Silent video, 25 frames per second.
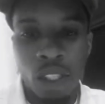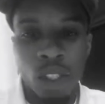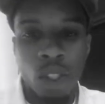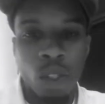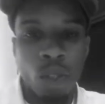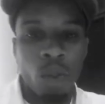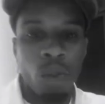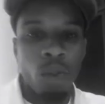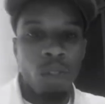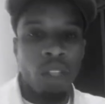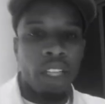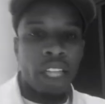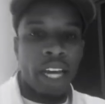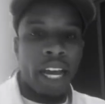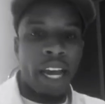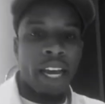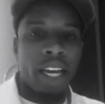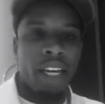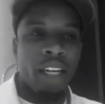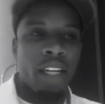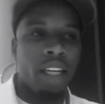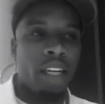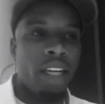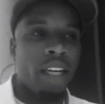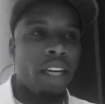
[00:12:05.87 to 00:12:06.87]
She knew
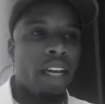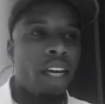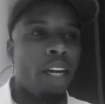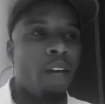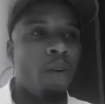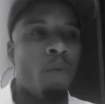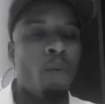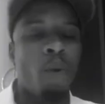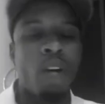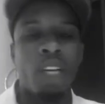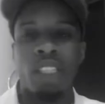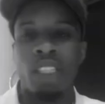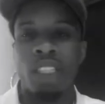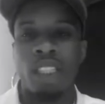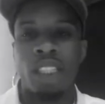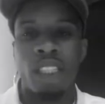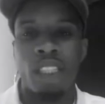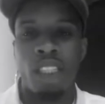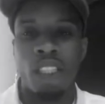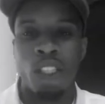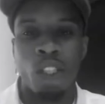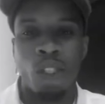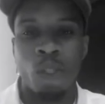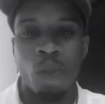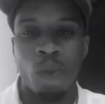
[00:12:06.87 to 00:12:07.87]
that it
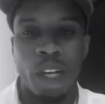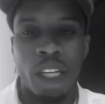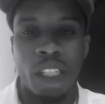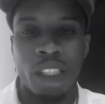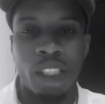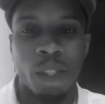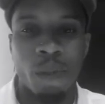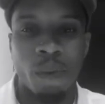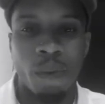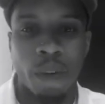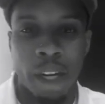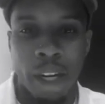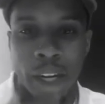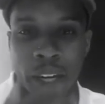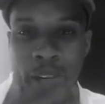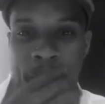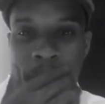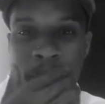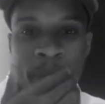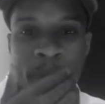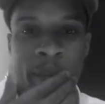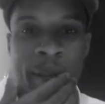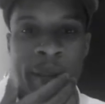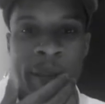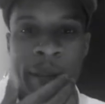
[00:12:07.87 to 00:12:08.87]
wasn't a situation
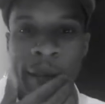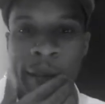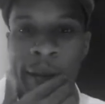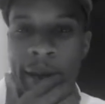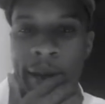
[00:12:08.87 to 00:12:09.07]
where,